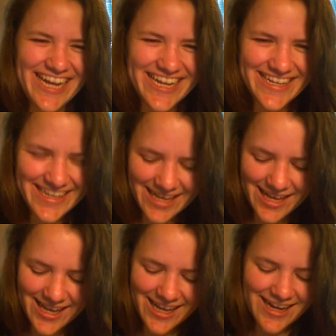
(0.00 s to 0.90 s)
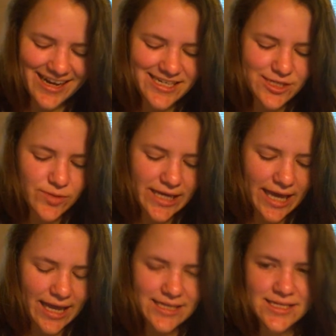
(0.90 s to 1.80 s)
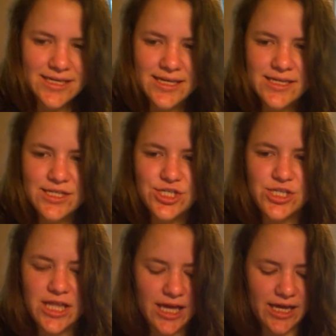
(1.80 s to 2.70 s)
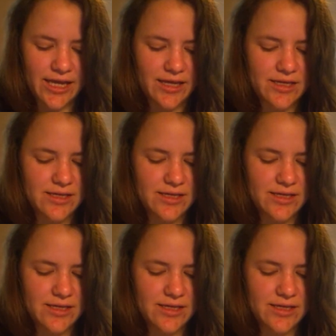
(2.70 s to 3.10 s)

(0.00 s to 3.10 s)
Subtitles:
1928, July.